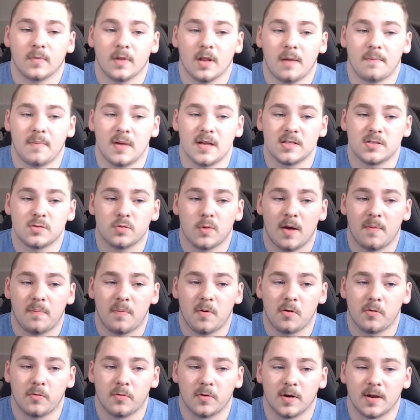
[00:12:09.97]
I might swap
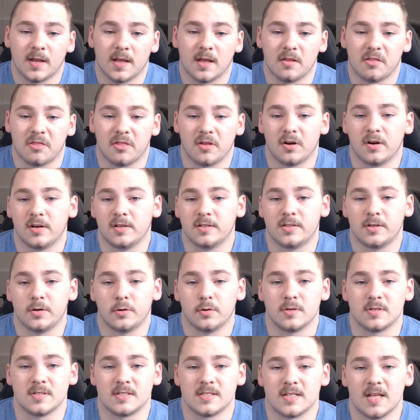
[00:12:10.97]
over and get 32
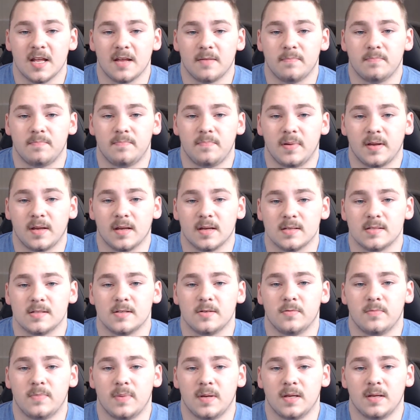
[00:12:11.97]
instead, because it
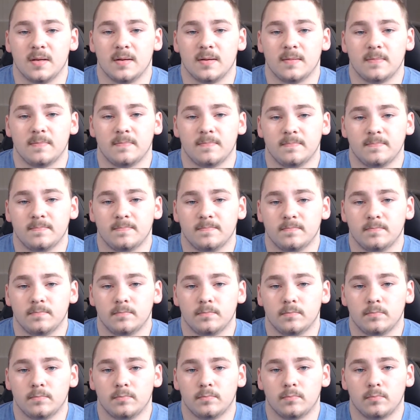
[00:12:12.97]
would be
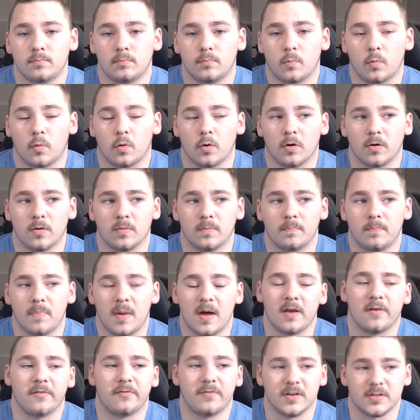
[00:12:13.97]
more
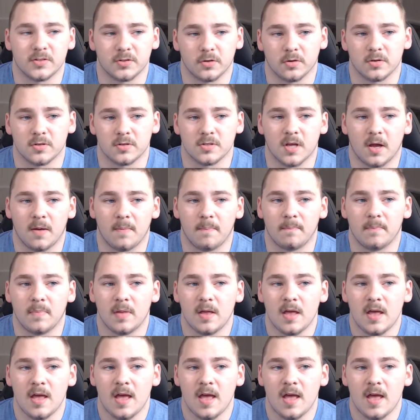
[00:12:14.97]
beneficial or something.